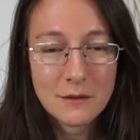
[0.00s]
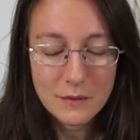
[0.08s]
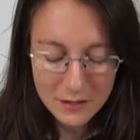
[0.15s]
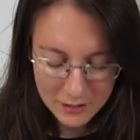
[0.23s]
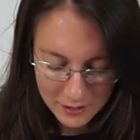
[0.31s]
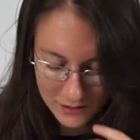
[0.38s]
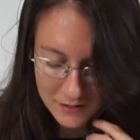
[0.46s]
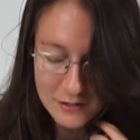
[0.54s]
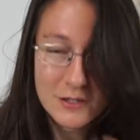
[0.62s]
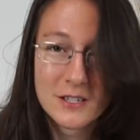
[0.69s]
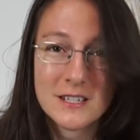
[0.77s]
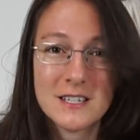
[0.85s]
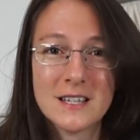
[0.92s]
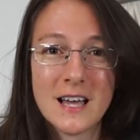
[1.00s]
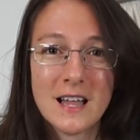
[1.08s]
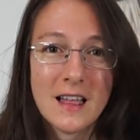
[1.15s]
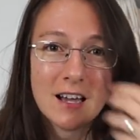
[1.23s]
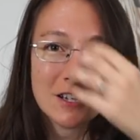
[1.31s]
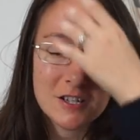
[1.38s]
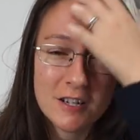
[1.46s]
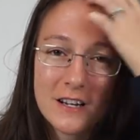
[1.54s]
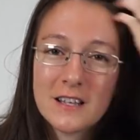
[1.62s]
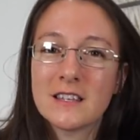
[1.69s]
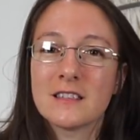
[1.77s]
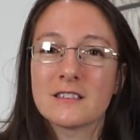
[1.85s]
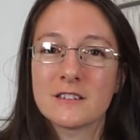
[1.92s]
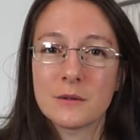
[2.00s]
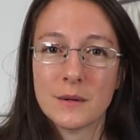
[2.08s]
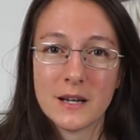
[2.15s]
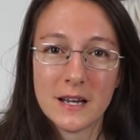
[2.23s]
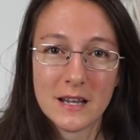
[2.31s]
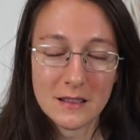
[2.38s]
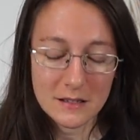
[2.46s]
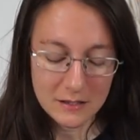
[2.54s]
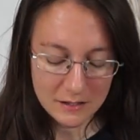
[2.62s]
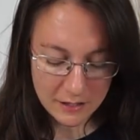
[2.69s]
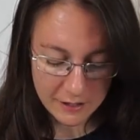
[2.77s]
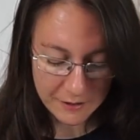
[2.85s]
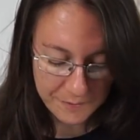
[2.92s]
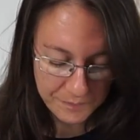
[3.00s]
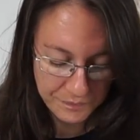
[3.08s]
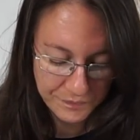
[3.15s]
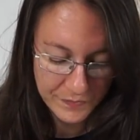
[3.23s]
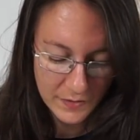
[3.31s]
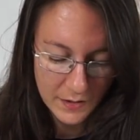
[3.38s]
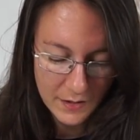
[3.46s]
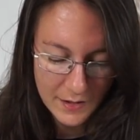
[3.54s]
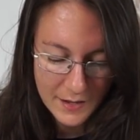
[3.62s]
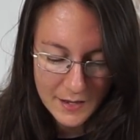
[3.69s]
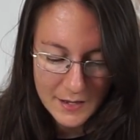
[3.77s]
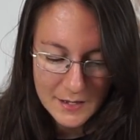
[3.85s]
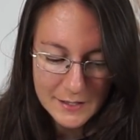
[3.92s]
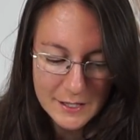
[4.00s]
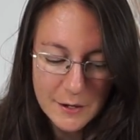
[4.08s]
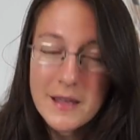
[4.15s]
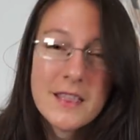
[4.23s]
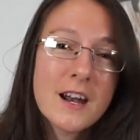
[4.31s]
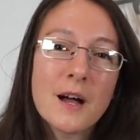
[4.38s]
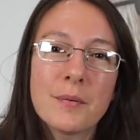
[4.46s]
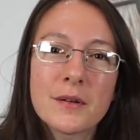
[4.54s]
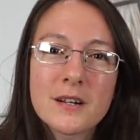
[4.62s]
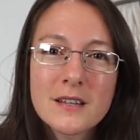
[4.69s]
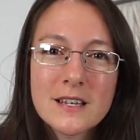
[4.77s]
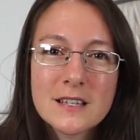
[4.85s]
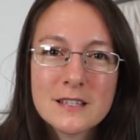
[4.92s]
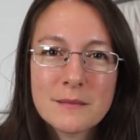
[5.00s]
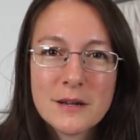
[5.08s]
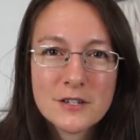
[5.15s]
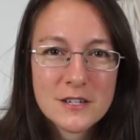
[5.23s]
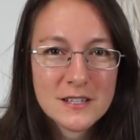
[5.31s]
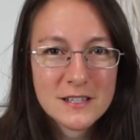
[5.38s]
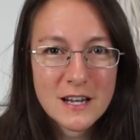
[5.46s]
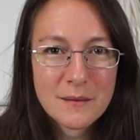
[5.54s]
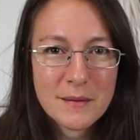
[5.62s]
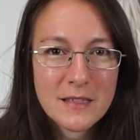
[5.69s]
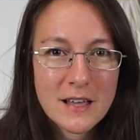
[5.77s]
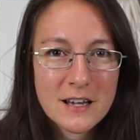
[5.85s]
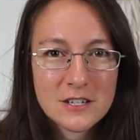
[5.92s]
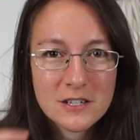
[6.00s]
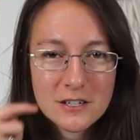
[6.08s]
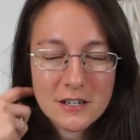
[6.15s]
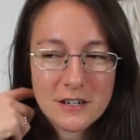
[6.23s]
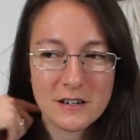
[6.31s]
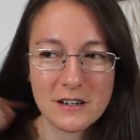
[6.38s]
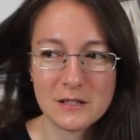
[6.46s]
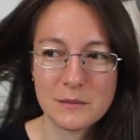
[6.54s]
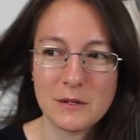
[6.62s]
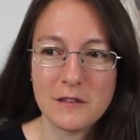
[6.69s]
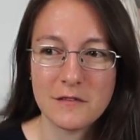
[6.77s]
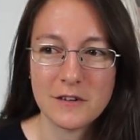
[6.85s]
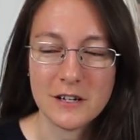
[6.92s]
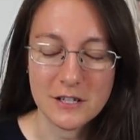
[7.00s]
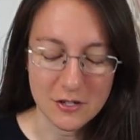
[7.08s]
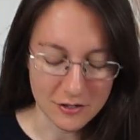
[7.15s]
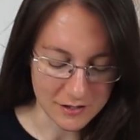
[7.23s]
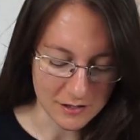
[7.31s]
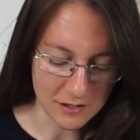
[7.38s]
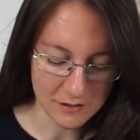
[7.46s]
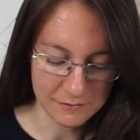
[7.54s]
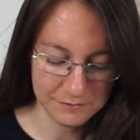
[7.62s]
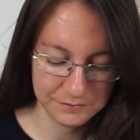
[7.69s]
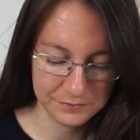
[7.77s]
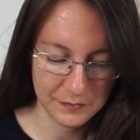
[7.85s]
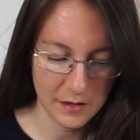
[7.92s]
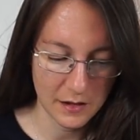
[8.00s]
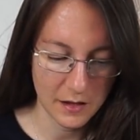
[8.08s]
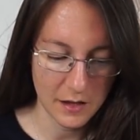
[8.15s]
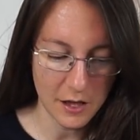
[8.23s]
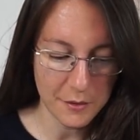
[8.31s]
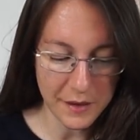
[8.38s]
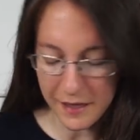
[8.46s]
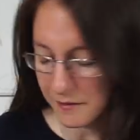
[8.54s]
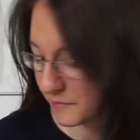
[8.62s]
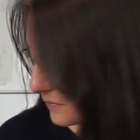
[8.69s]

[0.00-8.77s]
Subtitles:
with her. So she did that last year, and I think they're doing it again this year. So, and then I'll put a link to my dress that I made last year as well if you're interested. Okay,